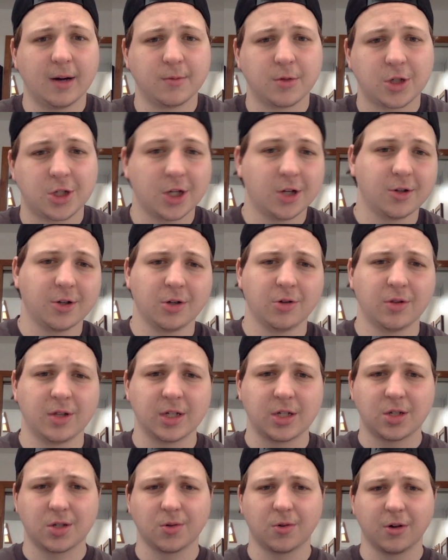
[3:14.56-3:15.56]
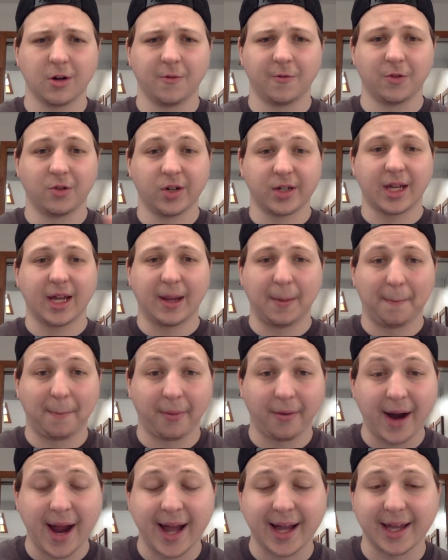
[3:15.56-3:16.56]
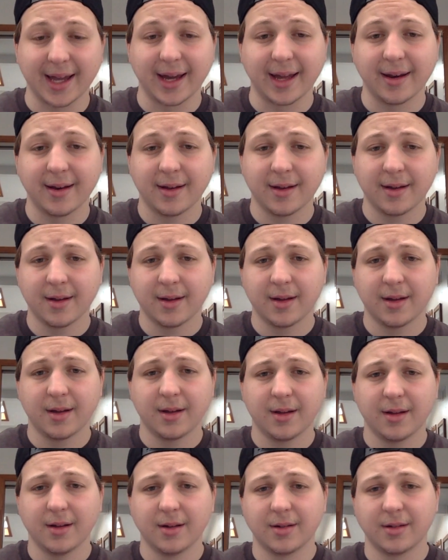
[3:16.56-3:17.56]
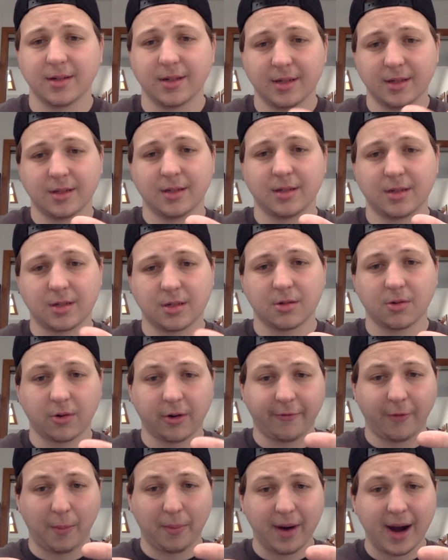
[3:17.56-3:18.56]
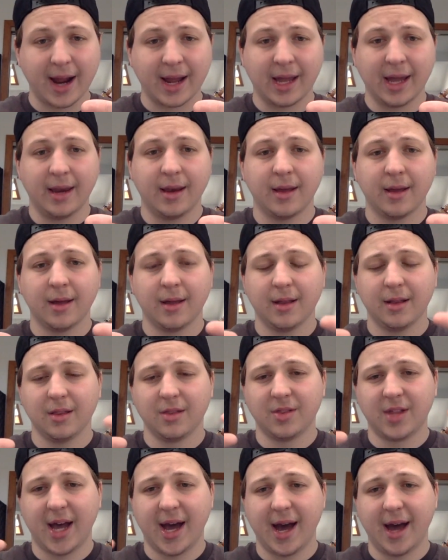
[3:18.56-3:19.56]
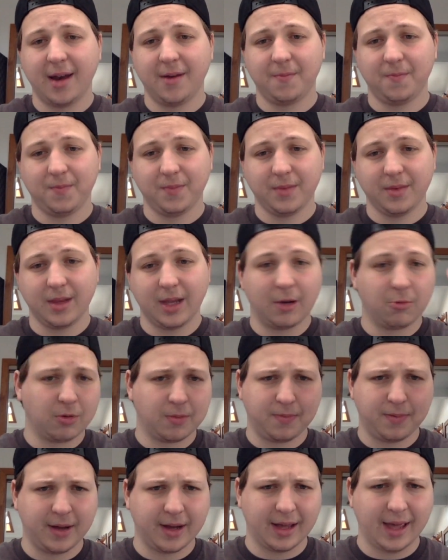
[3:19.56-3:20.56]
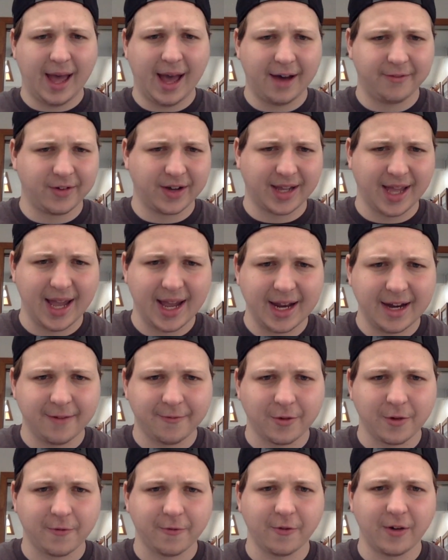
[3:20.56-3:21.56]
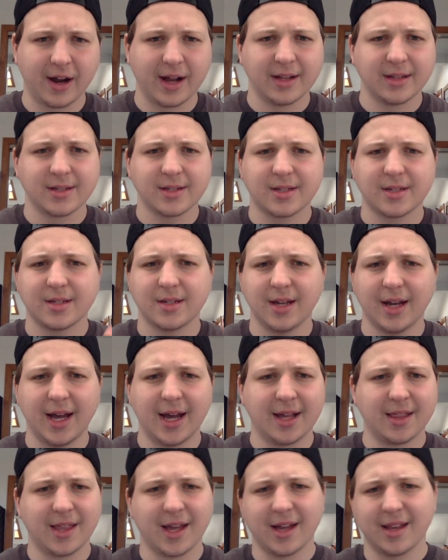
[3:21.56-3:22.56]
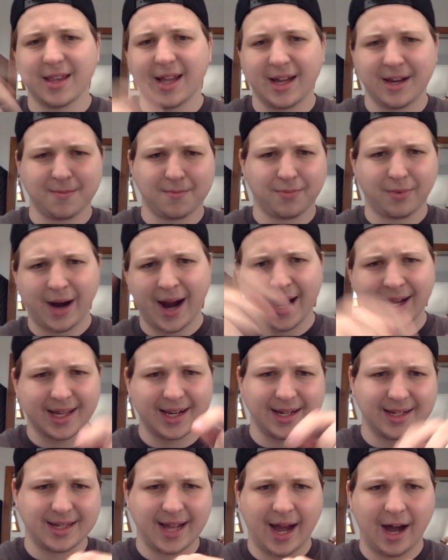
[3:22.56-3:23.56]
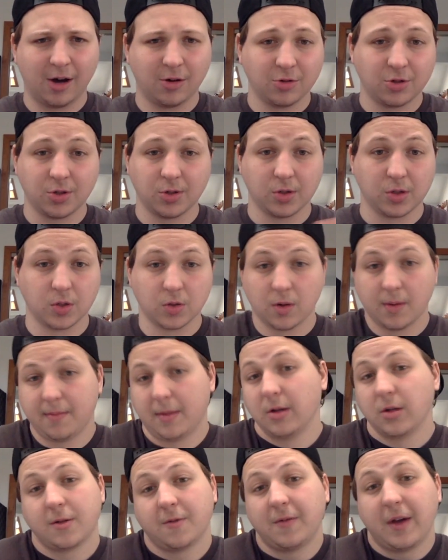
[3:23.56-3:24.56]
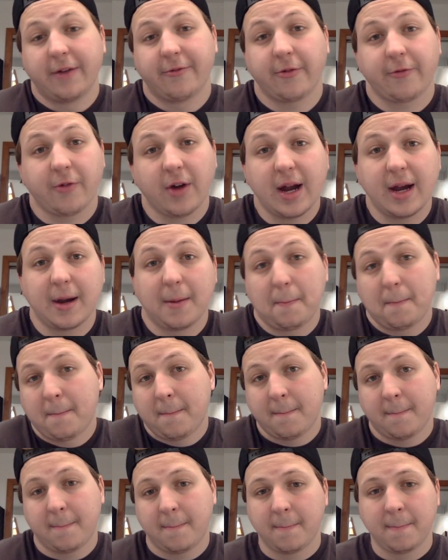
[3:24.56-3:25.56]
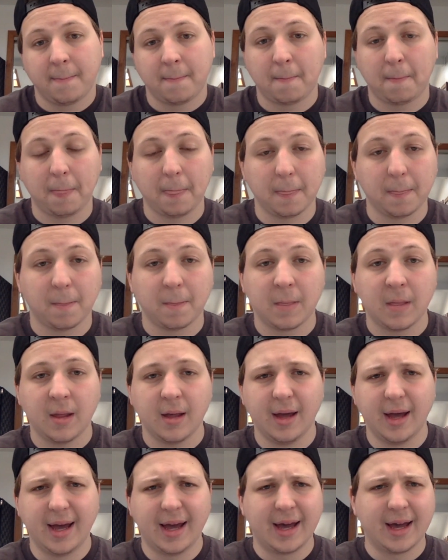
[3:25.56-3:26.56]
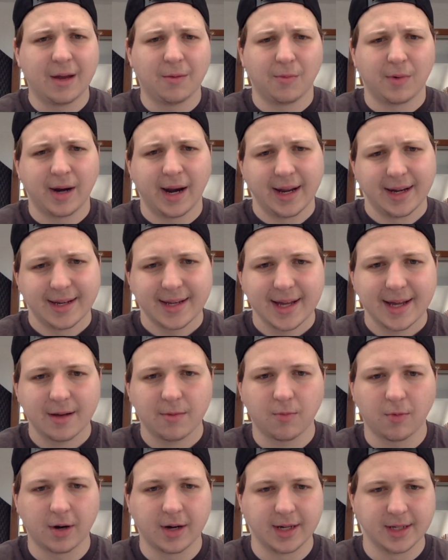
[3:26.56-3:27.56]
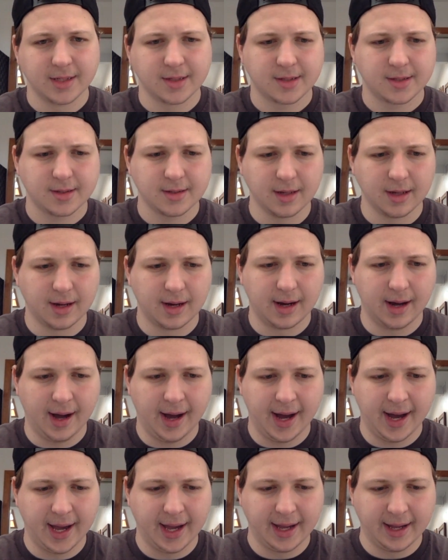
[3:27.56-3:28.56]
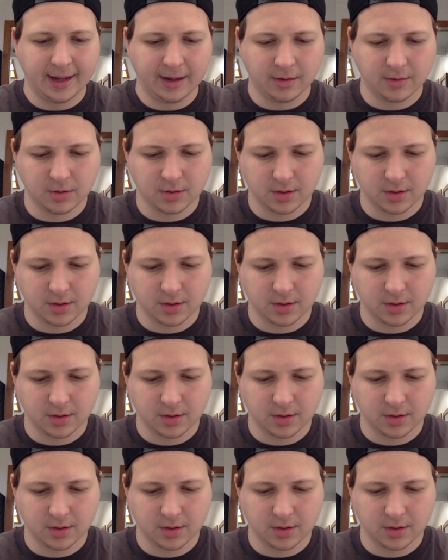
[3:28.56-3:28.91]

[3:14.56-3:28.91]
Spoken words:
show you this sort of looking bracket. It's sort of a bracket that it would have like 8 of your friends, and then they'd bracket it down to your most favorite friend. And what I did was I